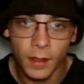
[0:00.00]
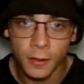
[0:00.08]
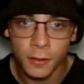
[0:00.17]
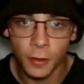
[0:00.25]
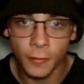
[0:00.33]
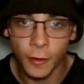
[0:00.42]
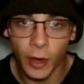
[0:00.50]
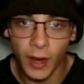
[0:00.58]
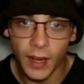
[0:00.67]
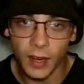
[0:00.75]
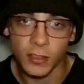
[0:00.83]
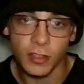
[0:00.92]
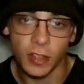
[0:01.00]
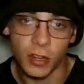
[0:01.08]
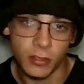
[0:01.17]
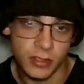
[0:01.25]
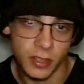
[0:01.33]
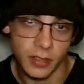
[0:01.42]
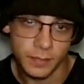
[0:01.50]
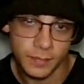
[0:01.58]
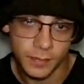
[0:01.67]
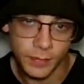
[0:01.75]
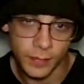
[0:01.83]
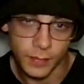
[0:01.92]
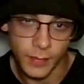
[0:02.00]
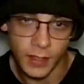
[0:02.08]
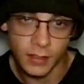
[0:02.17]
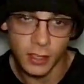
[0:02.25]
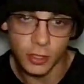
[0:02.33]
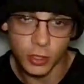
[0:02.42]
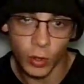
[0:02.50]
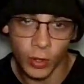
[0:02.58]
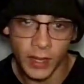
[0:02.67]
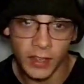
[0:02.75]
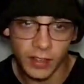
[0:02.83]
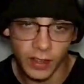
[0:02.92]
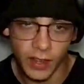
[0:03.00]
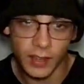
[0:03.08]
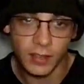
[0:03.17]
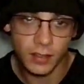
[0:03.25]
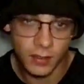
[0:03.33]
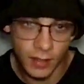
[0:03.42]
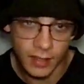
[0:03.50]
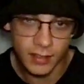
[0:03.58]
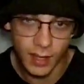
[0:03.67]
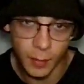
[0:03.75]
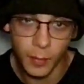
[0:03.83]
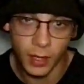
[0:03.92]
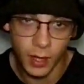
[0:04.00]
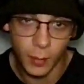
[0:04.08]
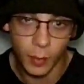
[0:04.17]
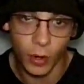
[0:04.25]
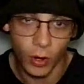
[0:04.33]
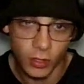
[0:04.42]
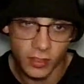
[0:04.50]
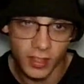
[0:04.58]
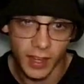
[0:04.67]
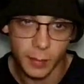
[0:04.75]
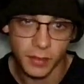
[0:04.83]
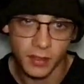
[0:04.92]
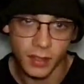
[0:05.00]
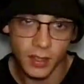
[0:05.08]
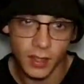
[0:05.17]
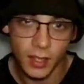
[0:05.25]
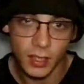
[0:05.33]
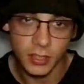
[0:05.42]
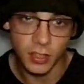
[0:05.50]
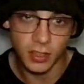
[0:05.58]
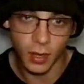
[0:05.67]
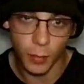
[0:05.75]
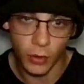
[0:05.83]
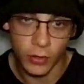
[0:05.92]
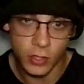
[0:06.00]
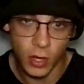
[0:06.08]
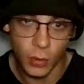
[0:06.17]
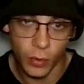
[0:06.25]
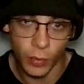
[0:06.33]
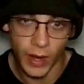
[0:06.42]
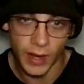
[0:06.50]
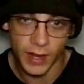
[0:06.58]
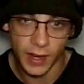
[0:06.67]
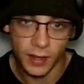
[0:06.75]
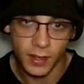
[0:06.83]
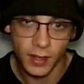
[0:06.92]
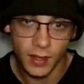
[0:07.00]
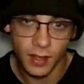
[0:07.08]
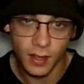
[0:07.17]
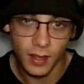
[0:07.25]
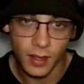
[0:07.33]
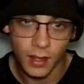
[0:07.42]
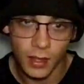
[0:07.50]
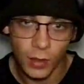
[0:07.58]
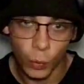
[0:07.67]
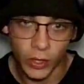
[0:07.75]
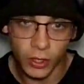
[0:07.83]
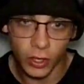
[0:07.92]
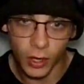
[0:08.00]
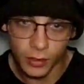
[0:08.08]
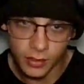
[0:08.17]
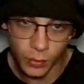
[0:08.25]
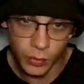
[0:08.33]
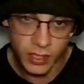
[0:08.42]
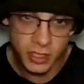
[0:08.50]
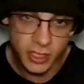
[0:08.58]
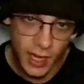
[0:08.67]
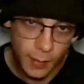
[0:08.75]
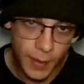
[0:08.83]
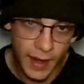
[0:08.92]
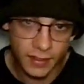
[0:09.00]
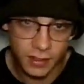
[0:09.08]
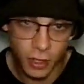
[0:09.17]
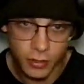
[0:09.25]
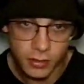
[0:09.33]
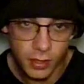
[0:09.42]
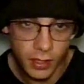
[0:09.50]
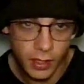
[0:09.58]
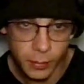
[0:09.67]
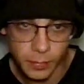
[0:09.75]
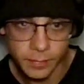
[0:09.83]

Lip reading: So far, I got it to Costa. He's controlling. He's hit him a couple hard times. Just hit him on the jaw with a right hand. Whittaker goes in with the jab, backs Costa up.